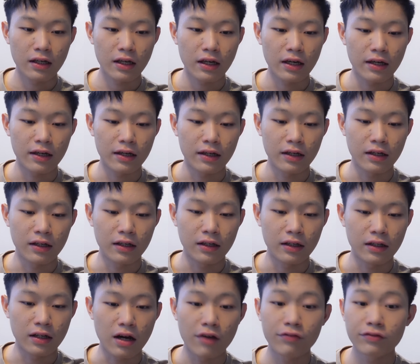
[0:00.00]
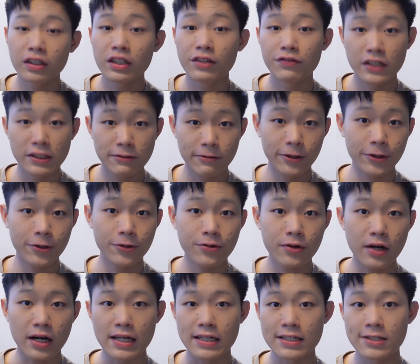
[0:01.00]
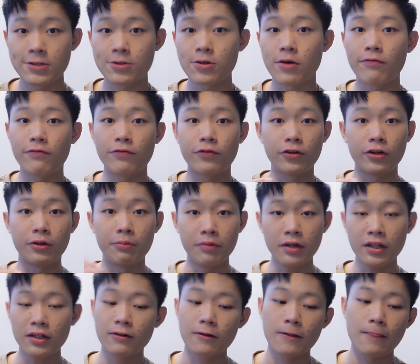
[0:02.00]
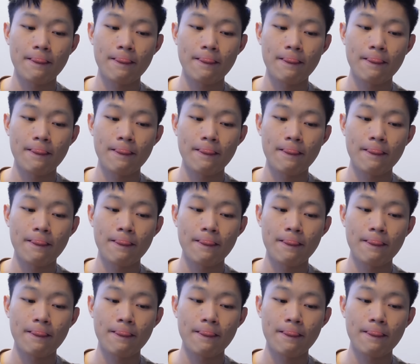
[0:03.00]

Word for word: And after the first video, I stopped for a bit.